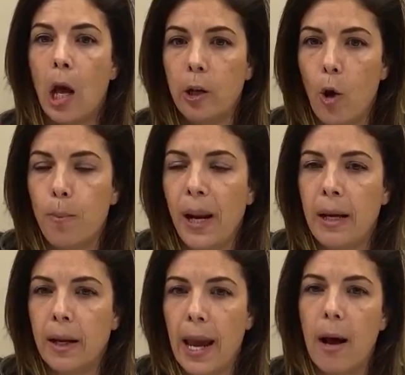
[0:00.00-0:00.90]
A low
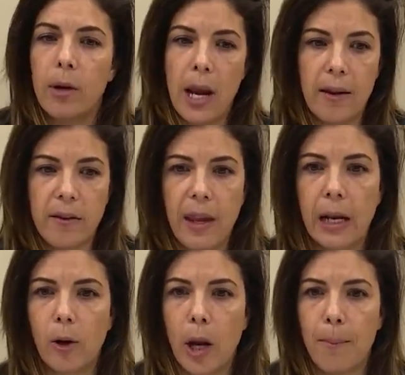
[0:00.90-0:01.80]
platelet count and a
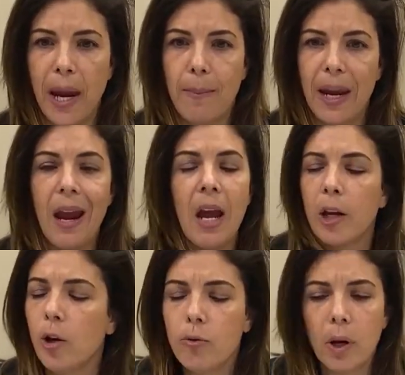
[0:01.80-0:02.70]
sick looking baby,
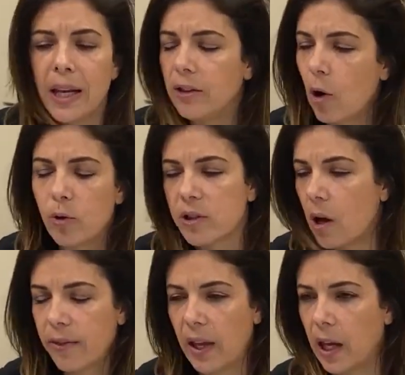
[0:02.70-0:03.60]
you really don't
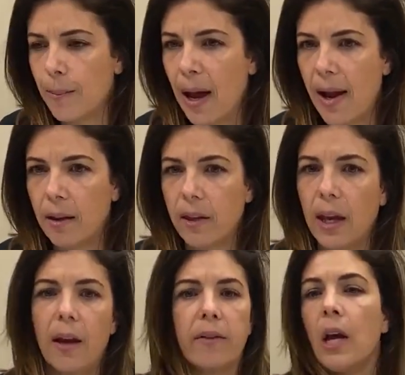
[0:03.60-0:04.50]
start thinking about anything
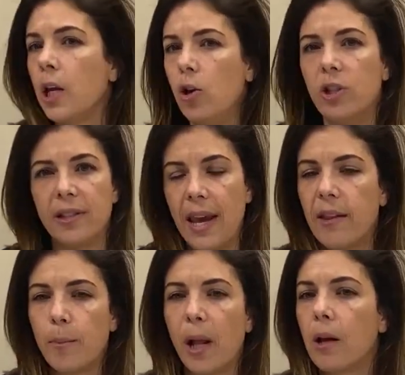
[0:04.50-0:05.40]
else. You just
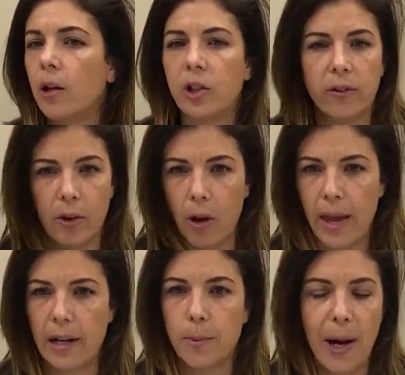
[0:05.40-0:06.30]
get the blood culture, start
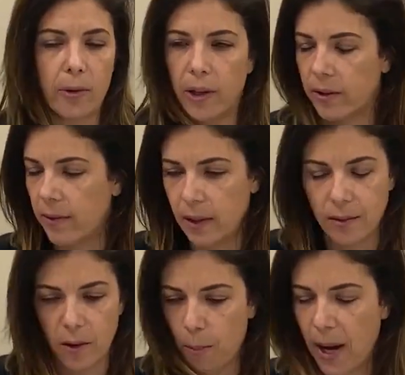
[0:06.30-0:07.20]
the antibiotics and the
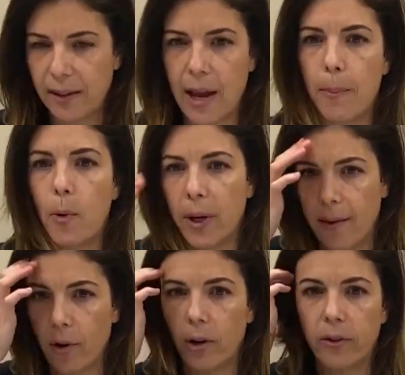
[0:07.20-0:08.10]
spinal tap or
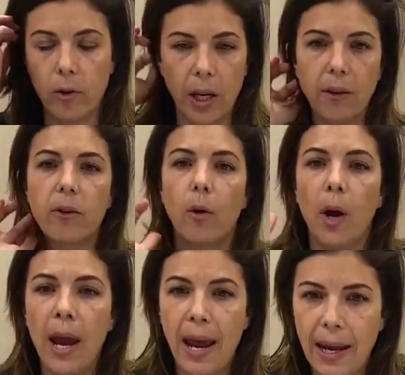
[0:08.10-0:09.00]
whatever else you need. So
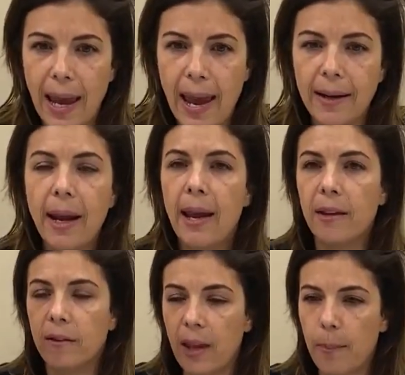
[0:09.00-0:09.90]
again,
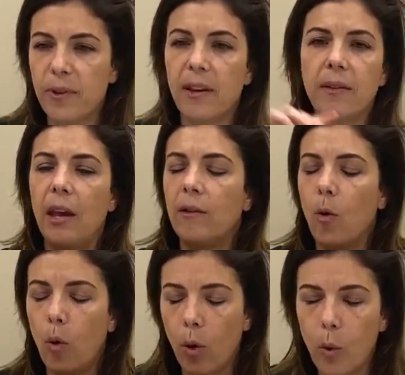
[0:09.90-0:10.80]
sepsis
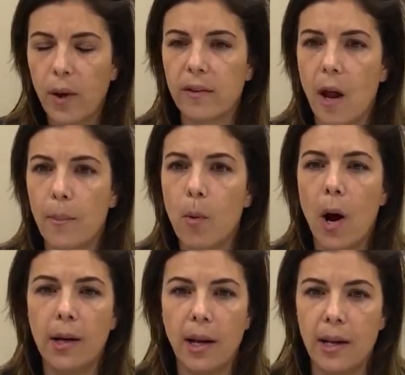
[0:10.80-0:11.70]
is always number
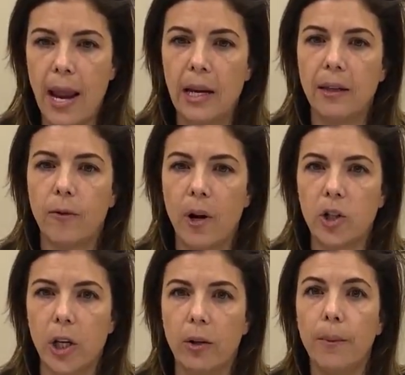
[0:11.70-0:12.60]
one in any
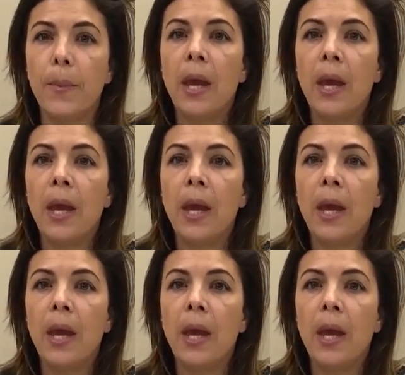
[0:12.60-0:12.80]
differential.